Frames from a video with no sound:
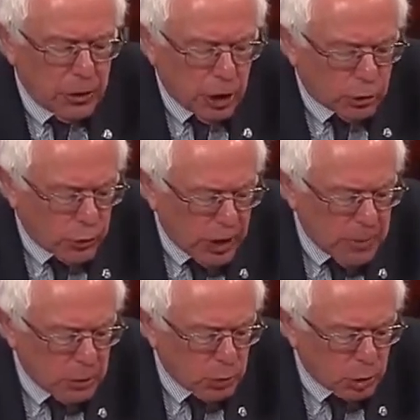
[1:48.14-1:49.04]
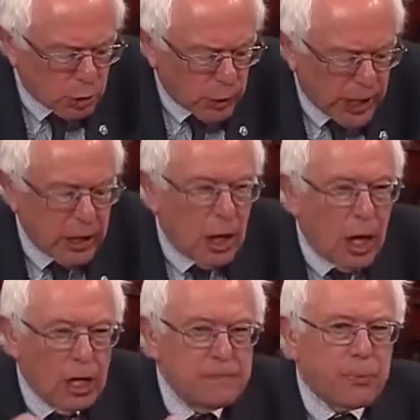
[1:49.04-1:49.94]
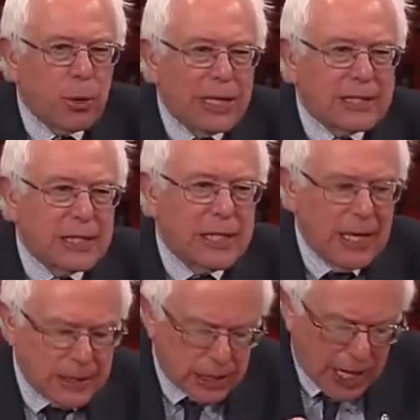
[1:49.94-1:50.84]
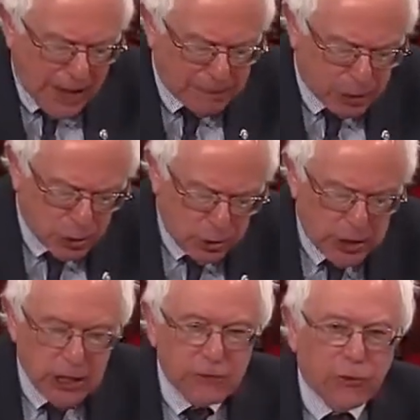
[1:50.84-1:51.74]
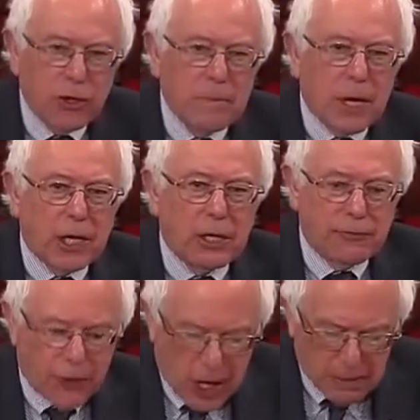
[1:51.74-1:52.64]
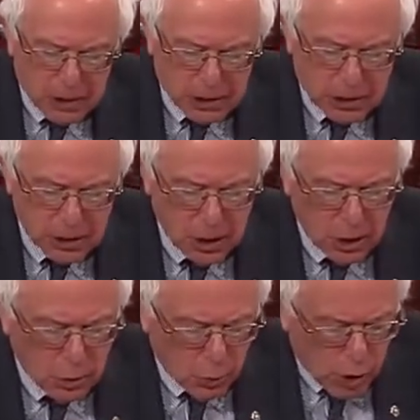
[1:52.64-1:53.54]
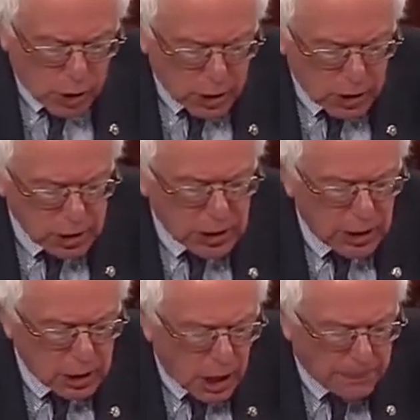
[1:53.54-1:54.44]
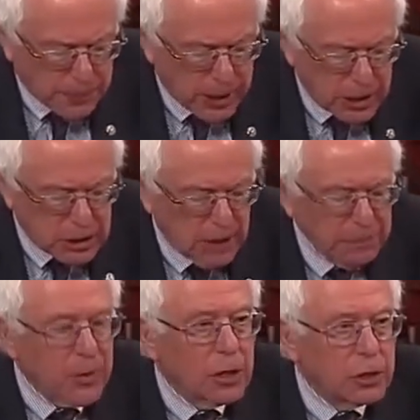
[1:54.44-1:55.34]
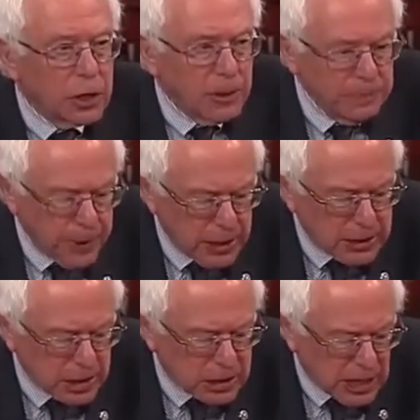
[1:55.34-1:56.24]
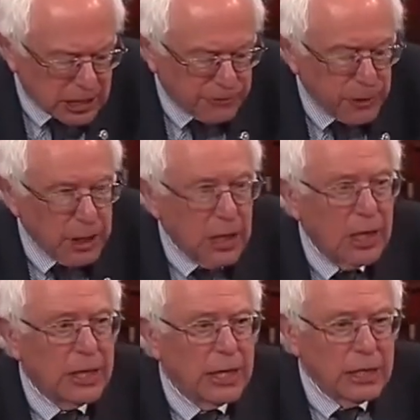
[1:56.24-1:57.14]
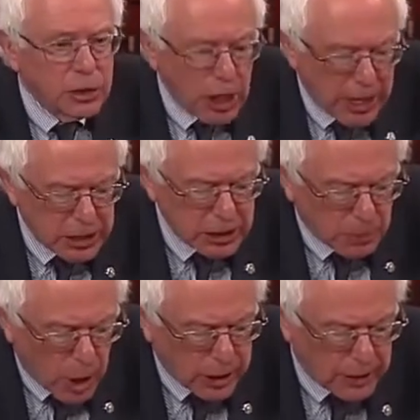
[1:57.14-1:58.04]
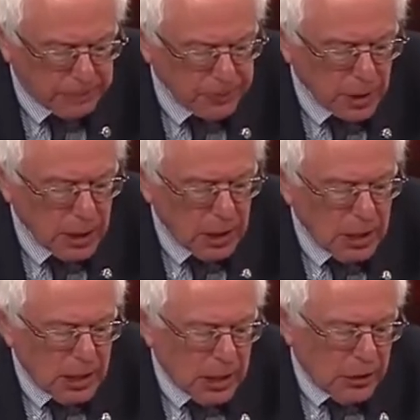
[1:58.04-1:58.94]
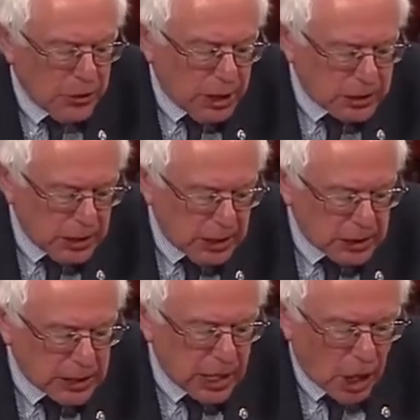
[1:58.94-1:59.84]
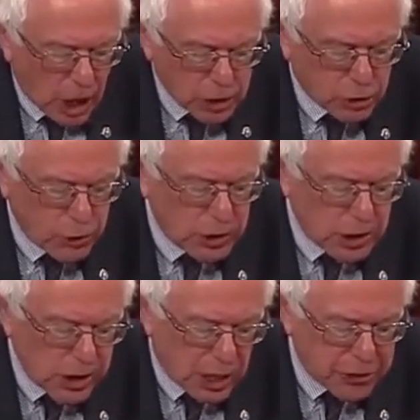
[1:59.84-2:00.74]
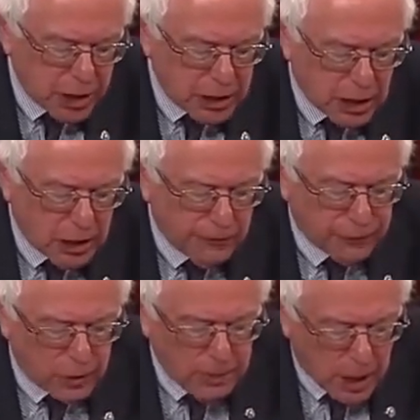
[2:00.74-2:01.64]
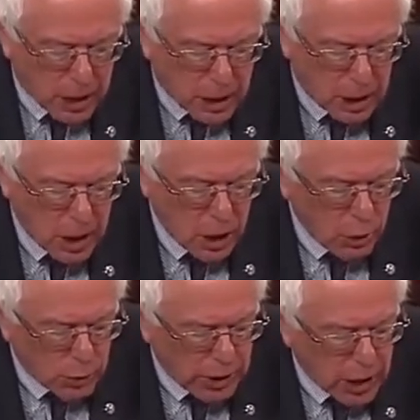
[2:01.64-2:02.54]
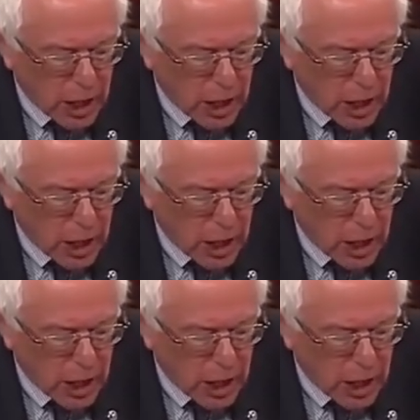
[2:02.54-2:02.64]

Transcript: the agreement will create unprecedented opportunities for American farmers, workers, and companies to compete successfully in China's market. This is a 100-0 deal for America when it